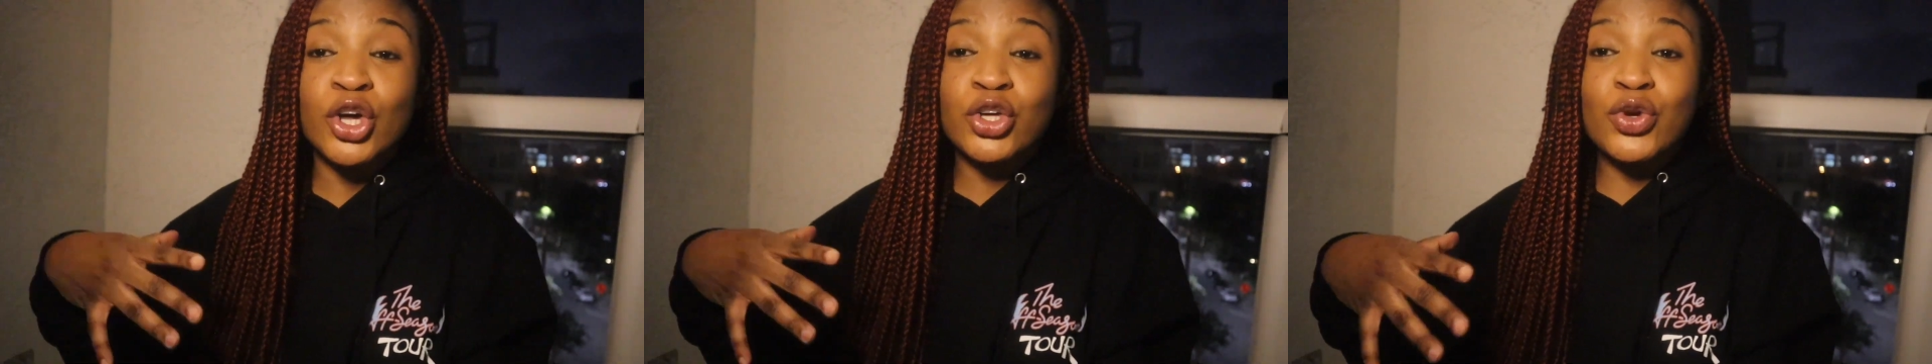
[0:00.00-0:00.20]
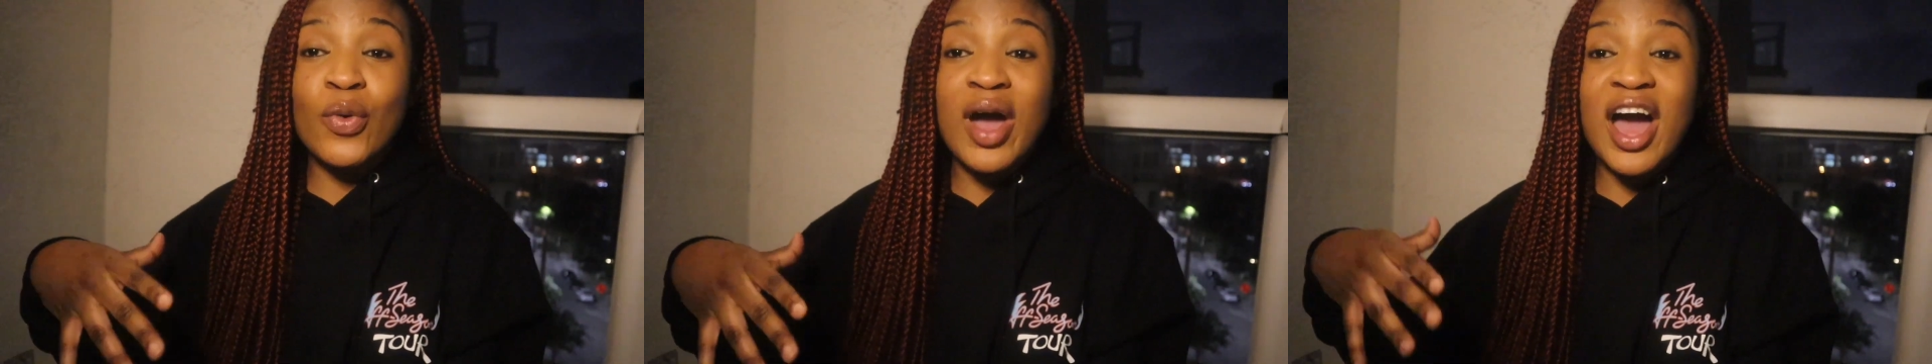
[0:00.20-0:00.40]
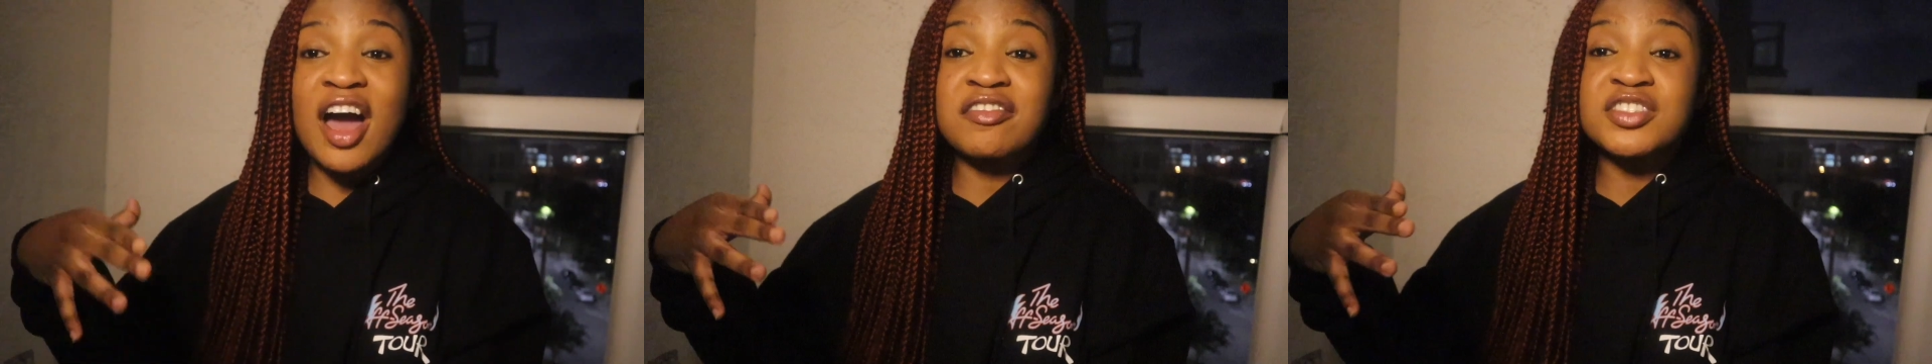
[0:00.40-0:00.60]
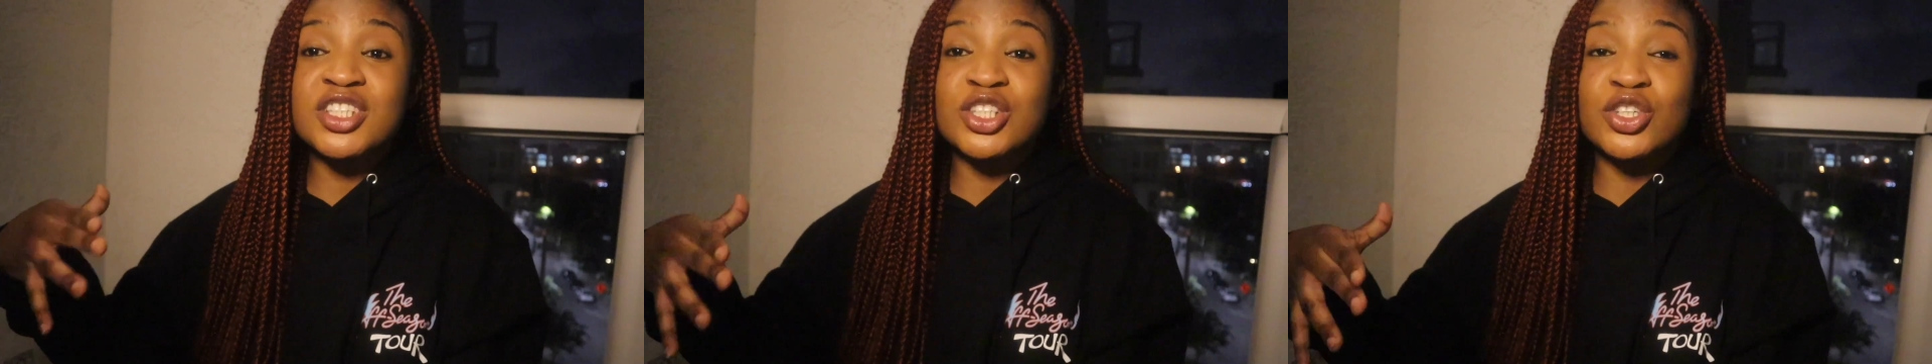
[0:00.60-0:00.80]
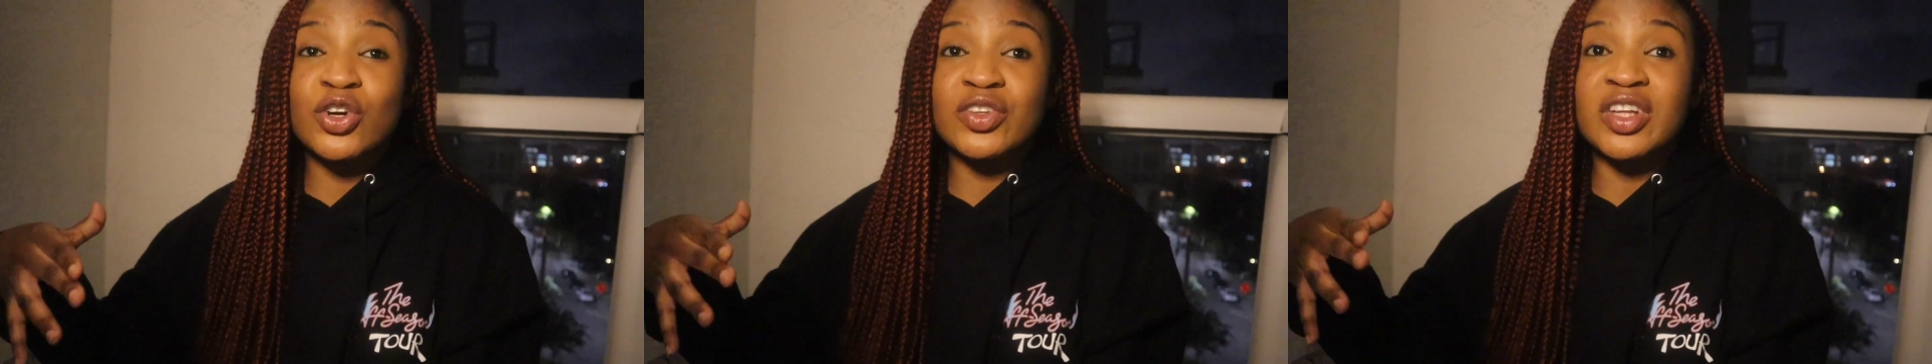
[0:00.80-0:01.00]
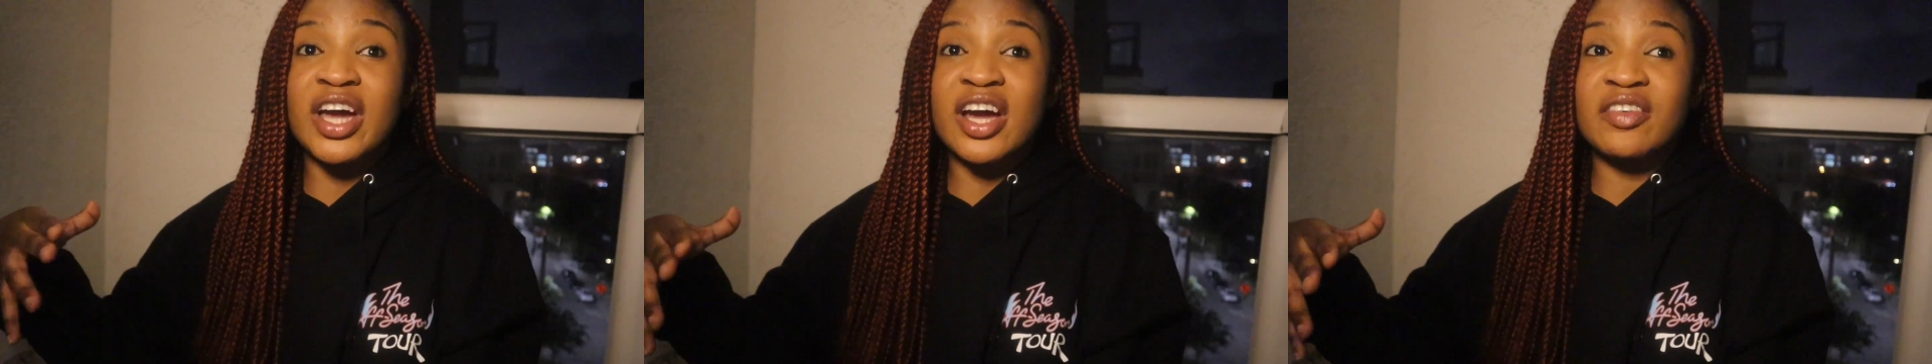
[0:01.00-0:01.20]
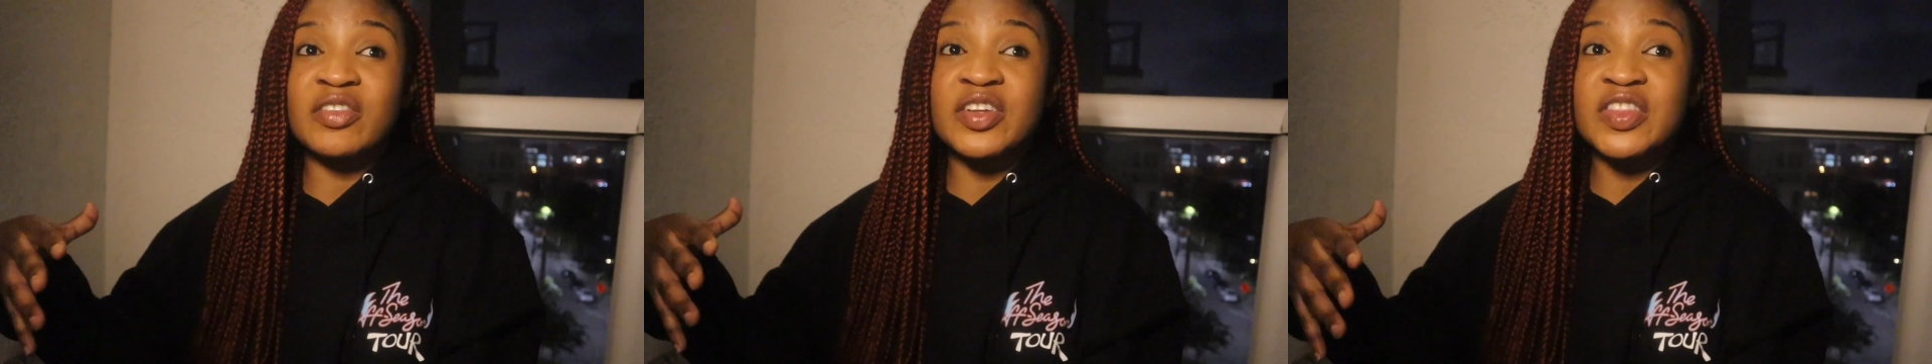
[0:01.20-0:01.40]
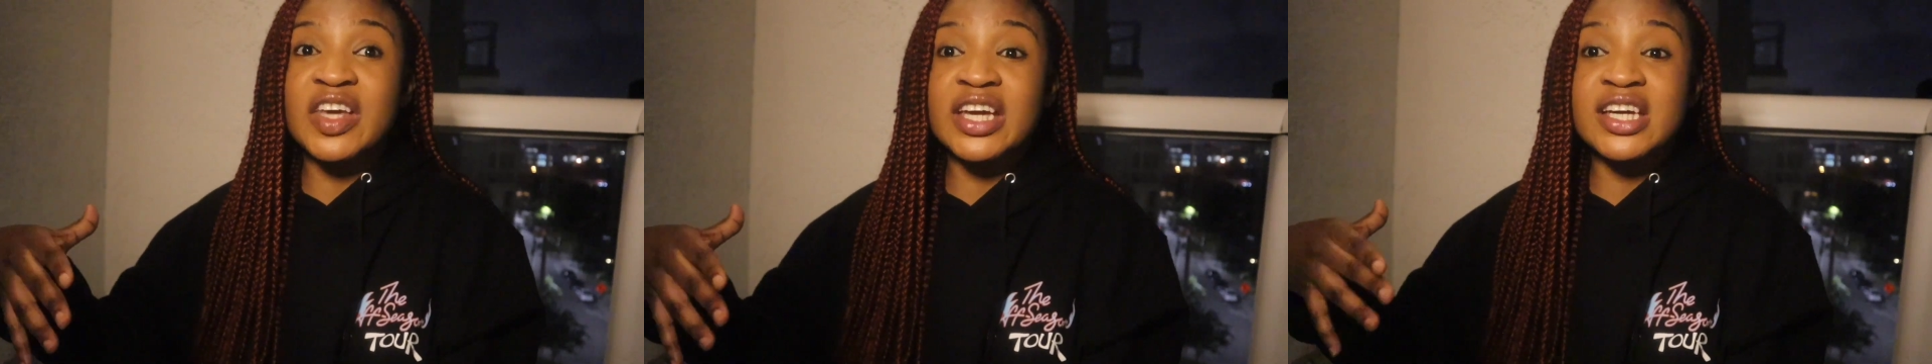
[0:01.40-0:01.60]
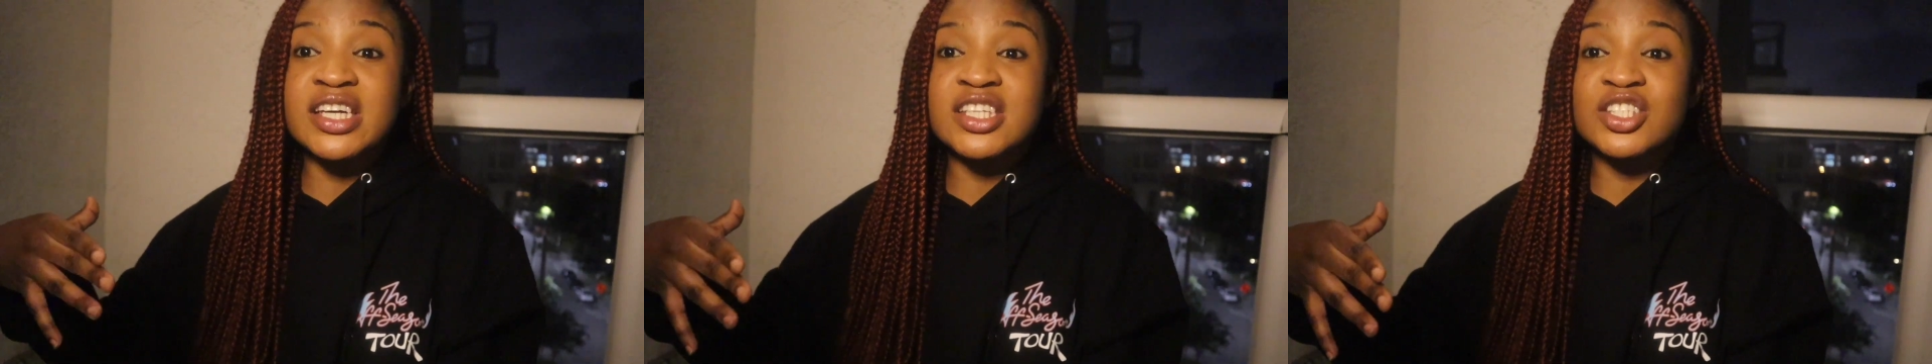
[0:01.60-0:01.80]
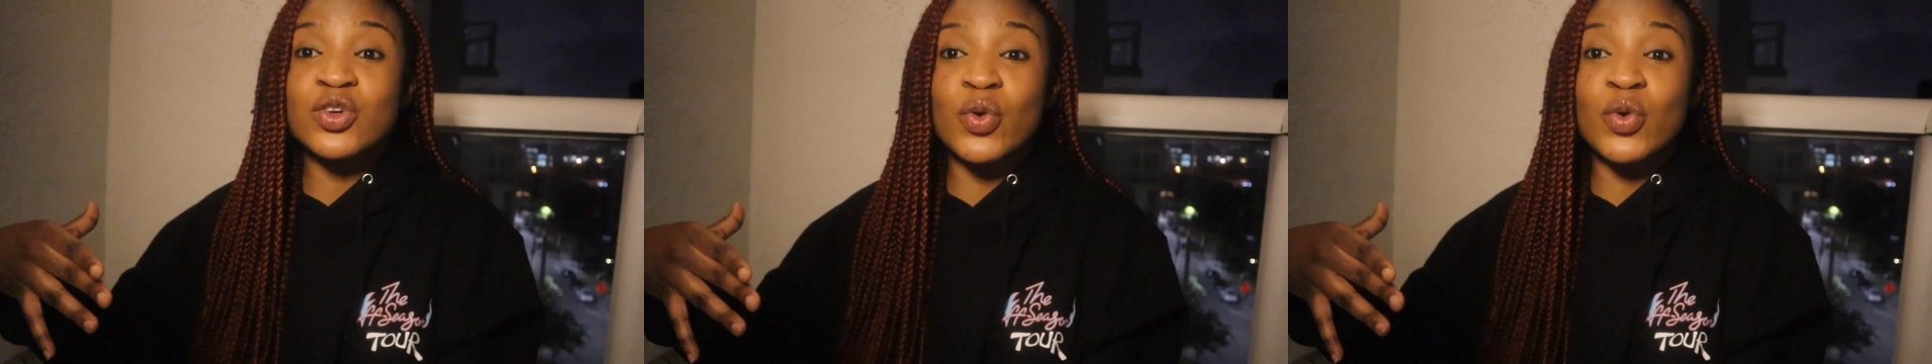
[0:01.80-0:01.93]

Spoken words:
You have to know that everything is